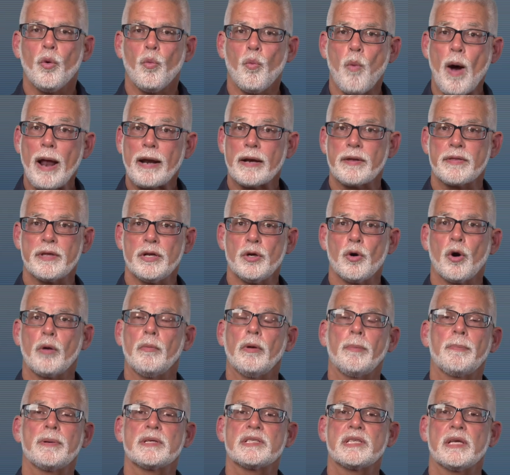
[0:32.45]
Wetter than
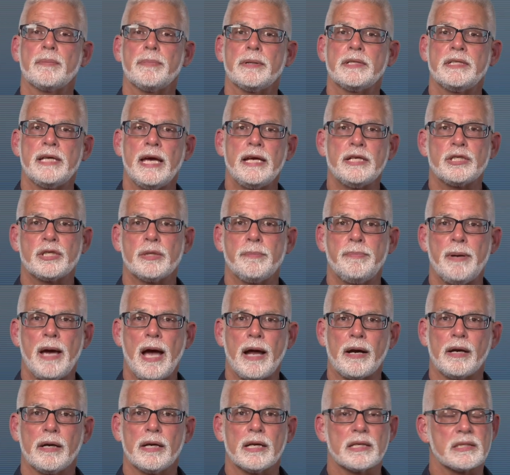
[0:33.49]
normal precipitation
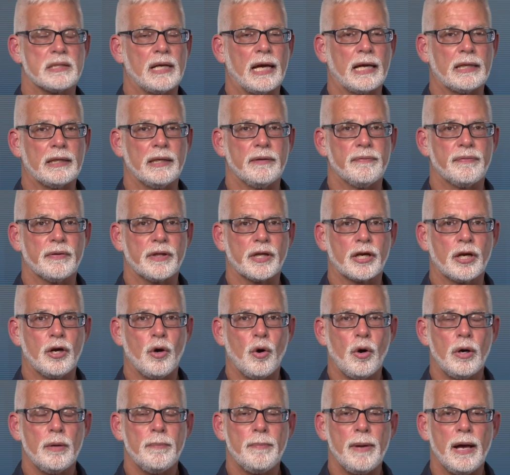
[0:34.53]
pattern is likely for the
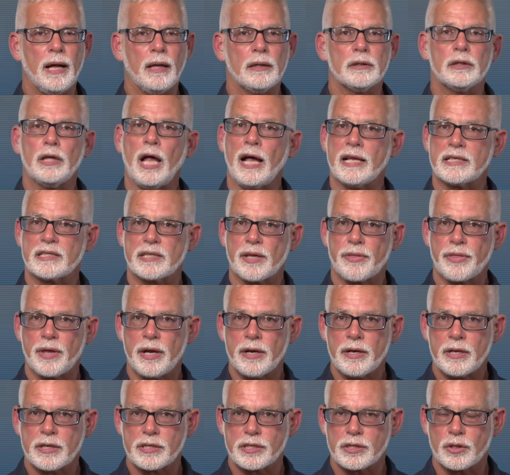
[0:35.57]
Corn Belt, lots of
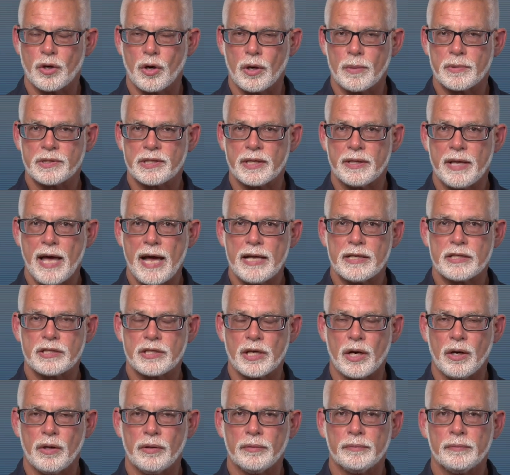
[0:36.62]
thunderstorms in that
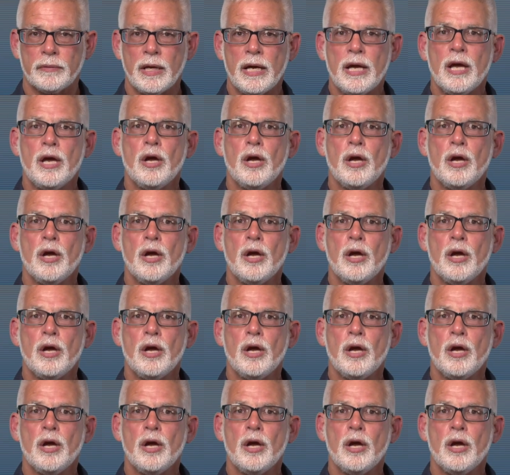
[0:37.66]
zone,